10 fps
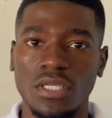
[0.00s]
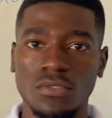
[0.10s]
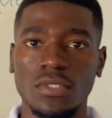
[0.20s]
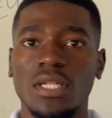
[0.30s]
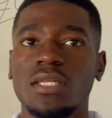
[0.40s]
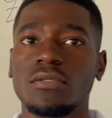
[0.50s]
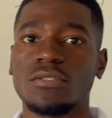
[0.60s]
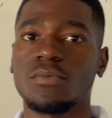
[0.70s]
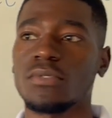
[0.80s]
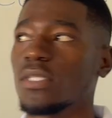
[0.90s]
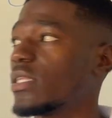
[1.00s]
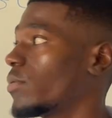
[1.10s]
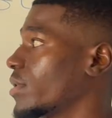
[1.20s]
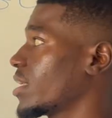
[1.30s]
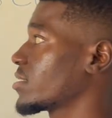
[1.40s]
so then let us proceed now
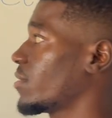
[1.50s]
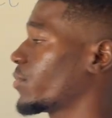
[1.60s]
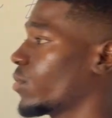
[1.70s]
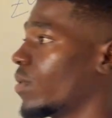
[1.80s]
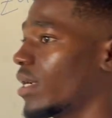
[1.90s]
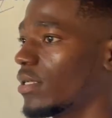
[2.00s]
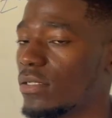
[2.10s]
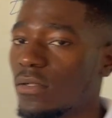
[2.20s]
with example 1.